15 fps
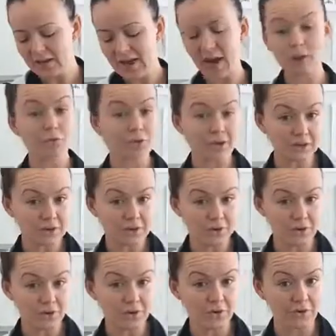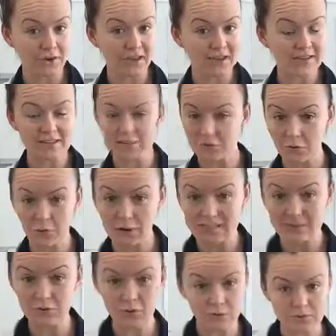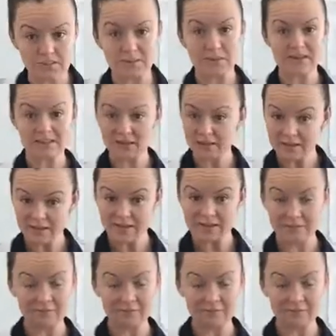Ironically though, it isn't always caused by tennis.